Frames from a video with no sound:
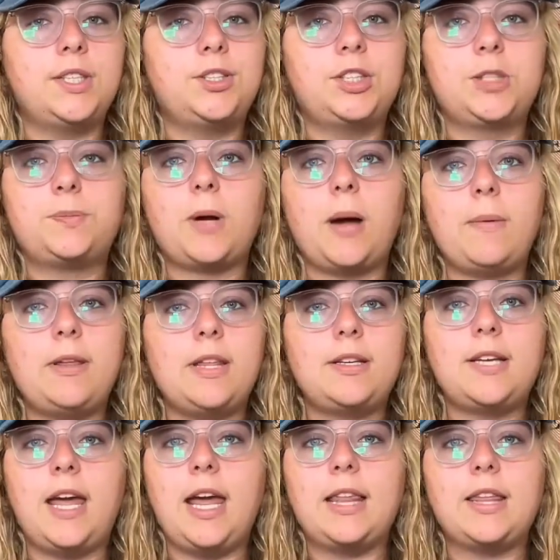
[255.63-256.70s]
This is probably the
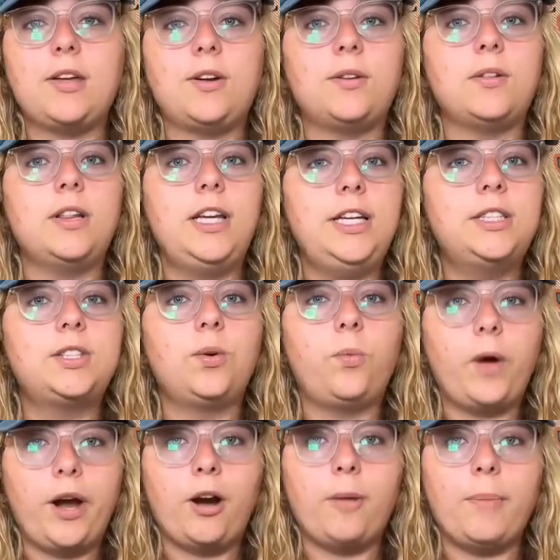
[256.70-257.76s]
tank that you're least
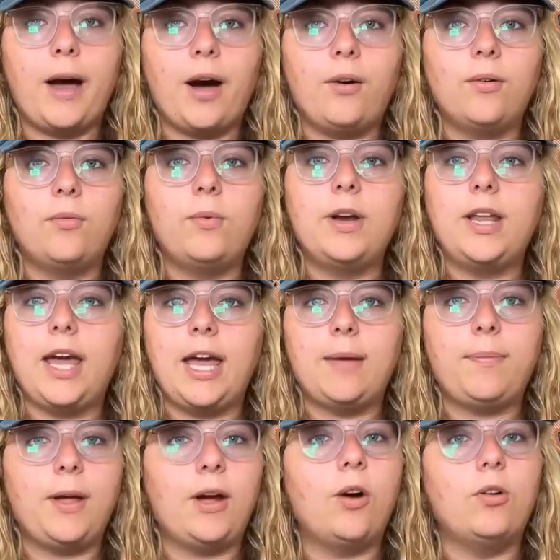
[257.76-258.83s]
aware about when
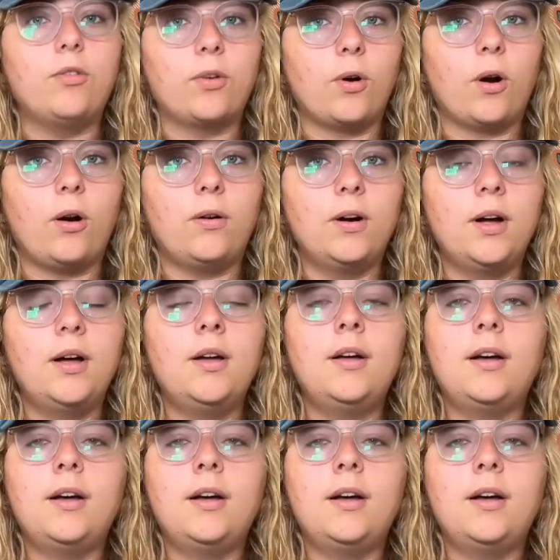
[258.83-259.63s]
camping overall.